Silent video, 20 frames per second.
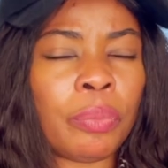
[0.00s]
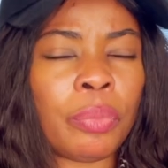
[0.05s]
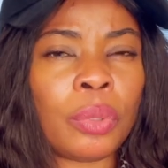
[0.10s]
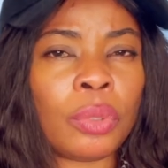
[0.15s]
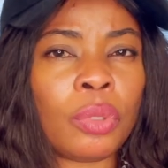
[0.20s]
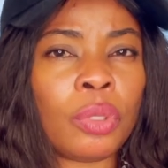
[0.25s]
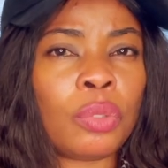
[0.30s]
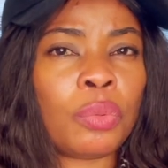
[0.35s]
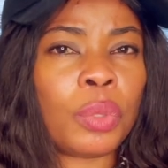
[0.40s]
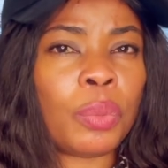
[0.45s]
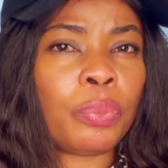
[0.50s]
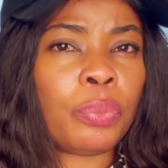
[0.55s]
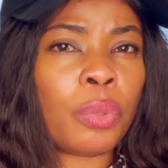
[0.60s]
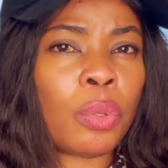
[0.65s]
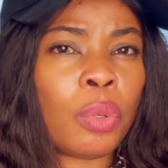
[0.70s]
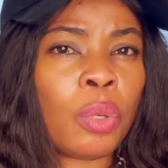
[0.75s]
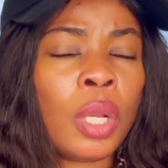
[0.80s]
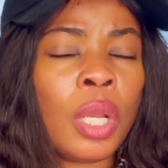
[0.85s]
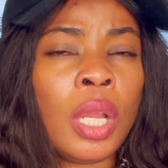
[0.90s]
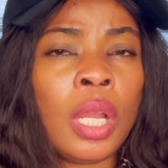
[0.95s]
But those
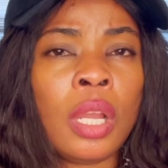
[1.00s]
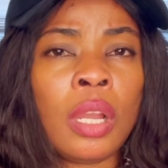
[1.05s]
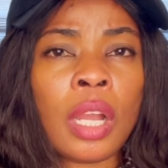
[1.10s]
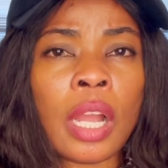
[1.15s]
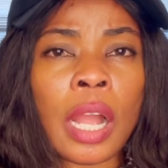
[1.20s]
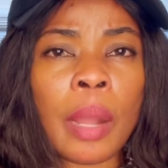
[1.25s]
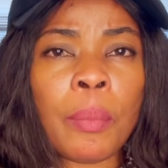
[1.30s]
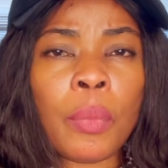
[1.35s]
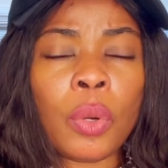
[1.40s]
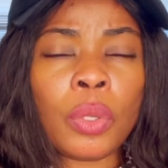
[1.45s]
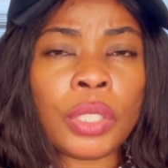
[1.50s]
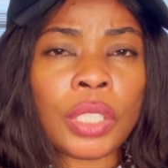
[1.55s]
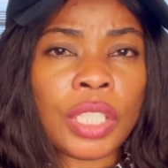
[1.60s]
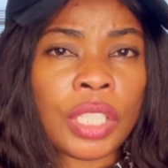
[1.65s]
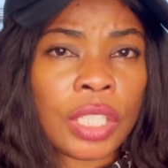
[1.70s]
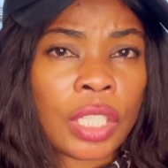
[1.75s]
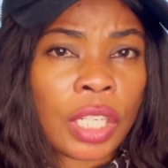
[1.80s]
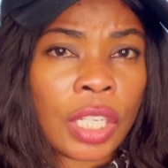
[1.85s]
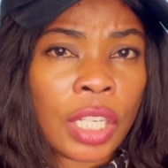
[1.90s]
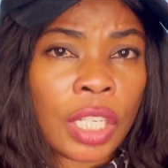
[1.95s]
people among the
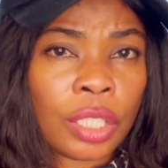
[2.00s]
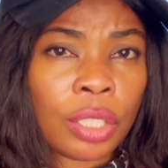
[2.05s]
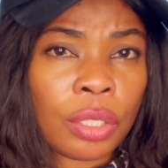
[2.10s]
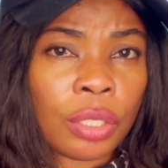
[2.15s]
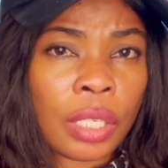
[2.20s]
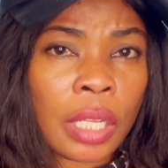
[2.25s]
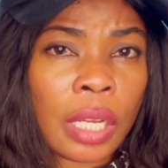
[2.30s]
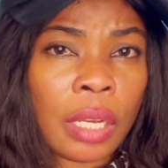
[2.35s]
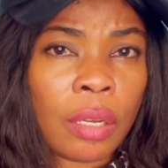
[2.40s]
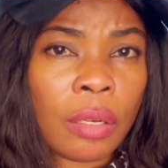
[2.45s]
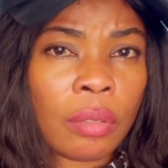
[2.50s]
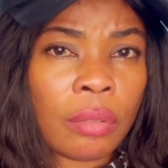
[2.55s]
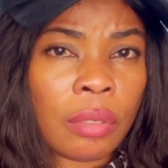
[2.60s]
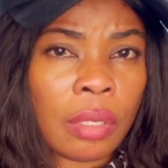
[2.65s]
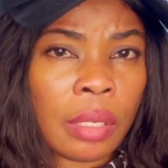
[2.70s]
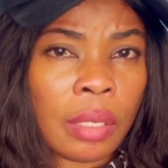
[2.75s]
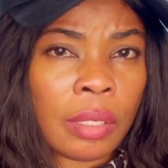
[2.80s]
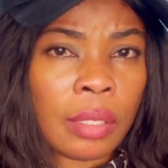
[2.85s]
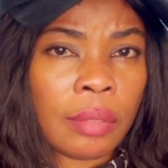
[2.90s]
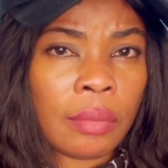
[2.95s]
international
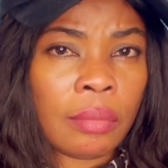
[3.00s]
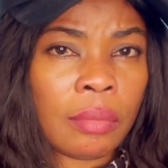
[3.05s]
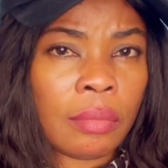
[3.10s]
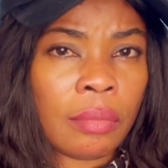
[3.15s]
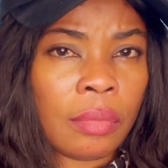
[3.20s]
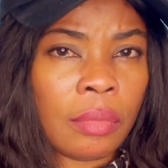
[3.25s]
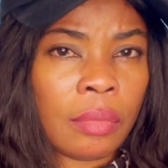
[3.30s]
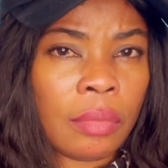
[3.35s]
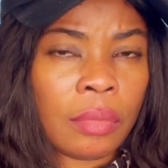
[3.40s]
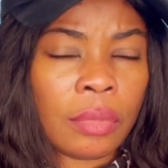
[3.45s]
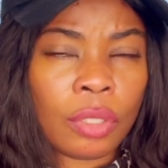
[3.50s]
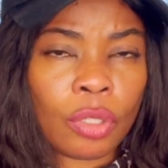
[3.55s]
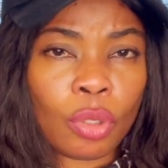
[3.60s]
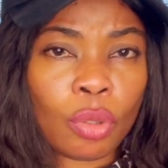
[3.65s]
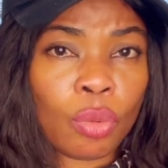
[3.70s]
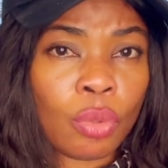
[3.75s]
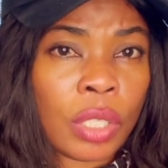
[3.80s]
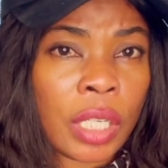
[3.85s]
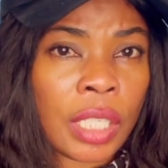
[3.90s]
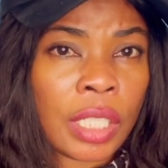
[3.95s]
uh,
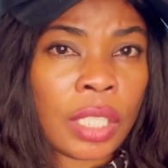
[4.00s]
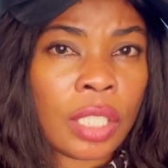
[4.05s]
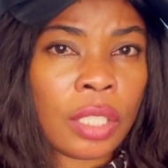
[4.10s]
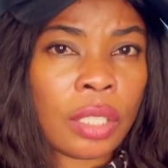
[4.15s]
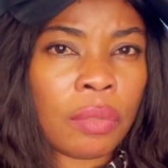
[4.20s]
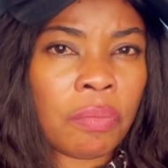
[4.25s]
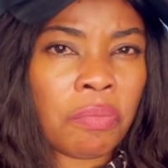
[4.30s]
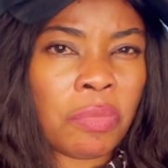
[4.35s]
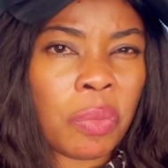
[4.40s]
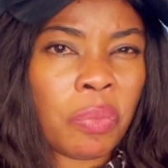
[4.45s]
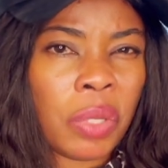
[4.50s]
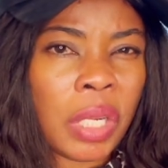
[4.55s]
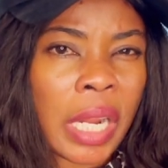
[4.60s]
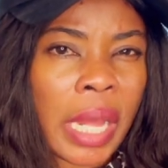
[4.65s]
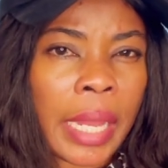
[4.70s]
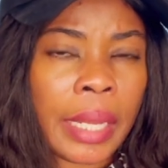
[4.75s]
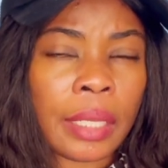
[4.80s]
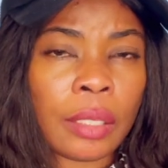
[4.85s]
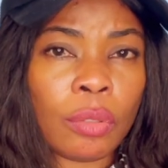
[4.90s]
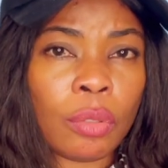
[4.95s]
students, maybe
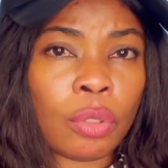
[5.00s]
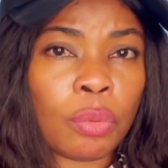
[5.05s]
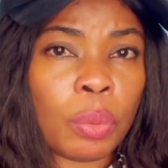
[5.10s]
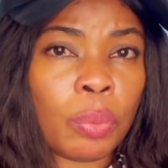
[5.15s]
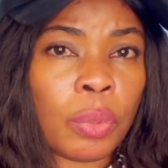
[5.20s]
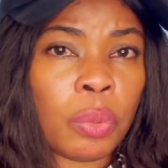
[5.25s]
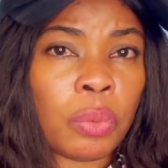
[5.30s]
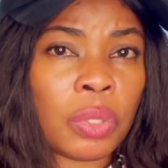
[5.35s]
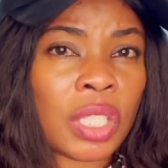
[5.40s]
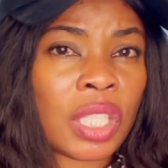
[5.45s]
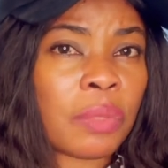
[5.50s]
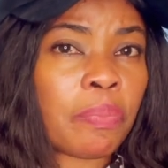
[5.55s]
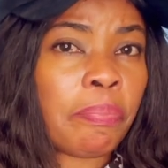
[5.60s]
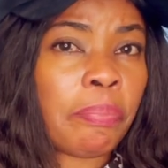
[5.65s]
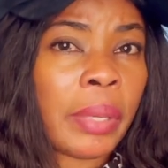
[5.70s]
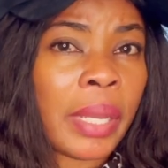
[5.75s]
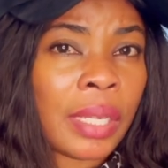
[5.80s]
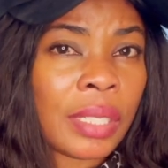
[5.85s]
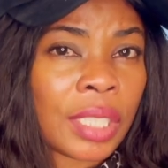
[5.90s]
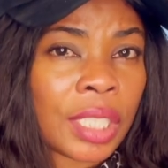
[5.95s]
like those people with
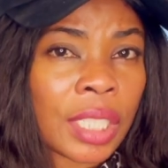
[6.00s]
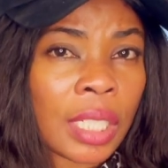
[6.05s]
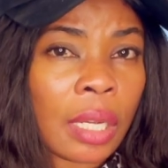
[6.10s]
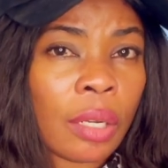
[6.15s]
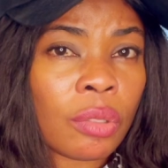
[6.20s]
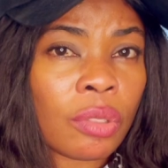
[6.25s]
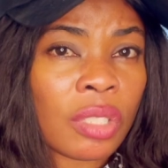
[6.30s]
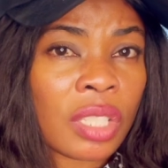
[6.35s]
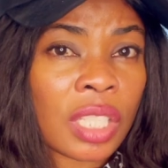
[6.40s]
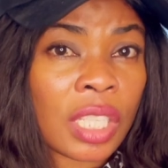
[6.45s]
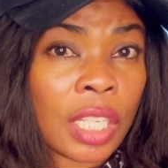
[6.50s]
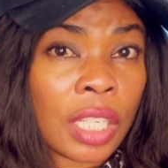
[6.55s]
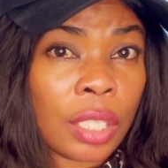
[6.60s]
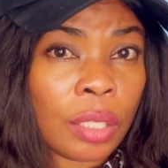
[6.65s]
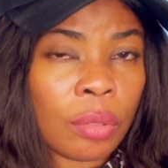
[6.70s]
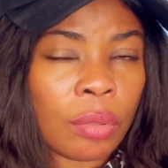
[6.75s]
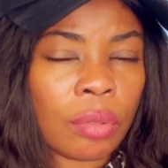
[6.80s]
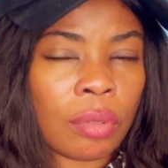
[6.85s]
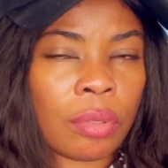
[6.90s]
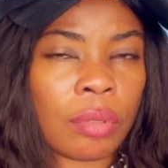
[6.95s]
special
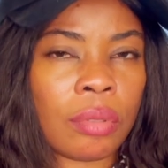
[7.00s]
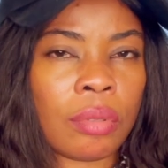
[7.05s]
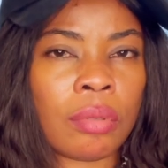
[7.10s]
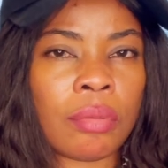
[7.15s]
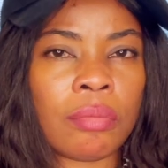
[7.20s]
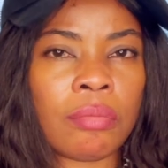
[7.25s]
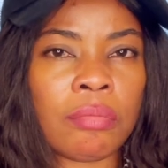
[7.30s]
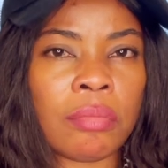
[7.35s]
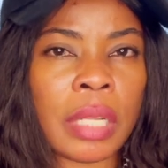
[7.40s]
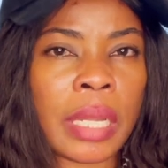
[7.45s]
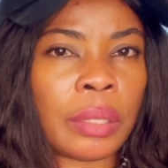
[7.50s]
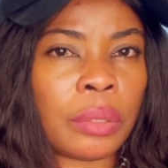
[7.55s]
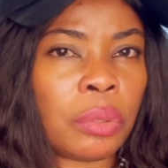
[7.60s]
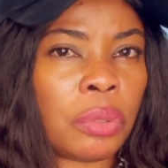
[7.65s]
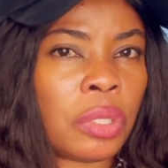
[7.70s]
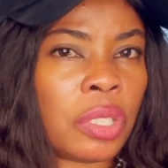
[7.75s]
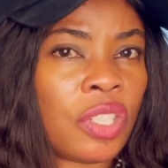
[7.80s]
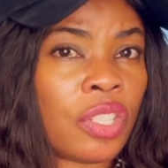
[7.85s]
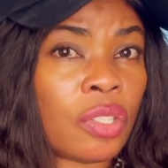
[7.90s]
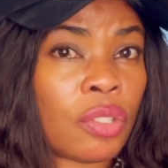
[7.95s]
skills, like
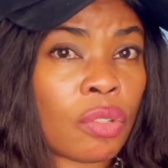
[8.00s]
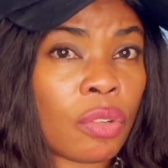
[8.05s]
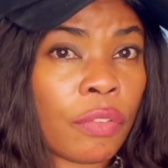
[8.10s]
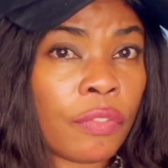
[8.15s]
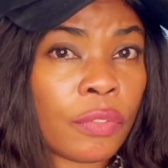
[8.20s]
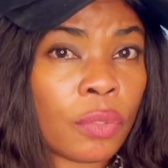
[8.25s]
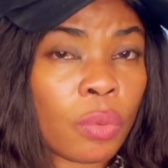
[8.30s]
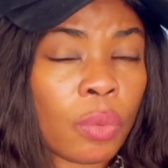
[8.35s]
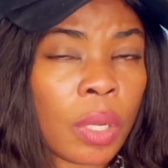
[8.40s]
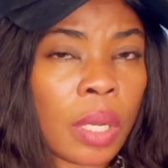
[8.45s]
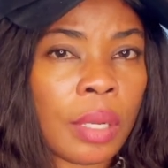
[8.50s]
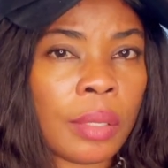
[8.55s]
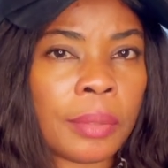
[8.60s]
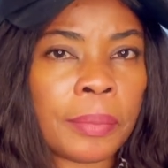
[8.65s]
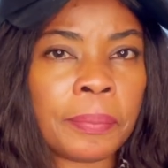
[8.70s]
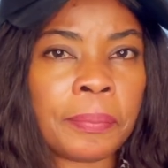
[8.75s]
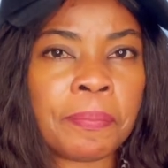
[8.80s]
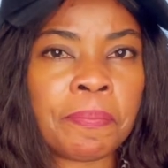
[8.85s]
those in the software